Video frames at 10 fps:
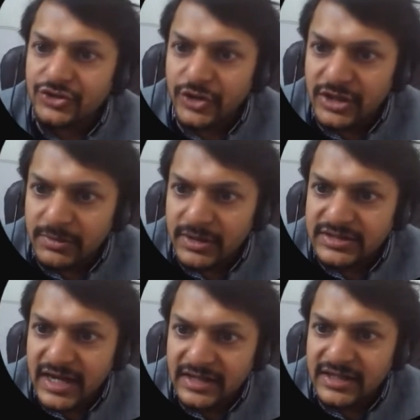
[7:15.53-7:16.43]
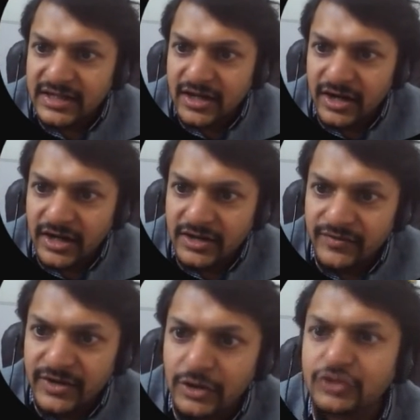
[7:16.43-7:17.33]
So it means that the current
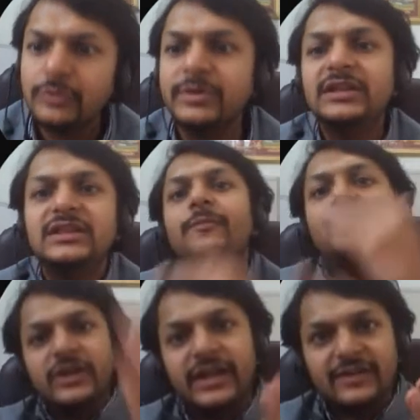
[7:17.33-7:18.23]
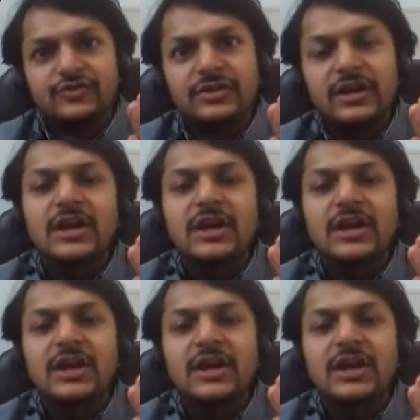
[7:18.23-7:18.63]
will also be in the upward direction.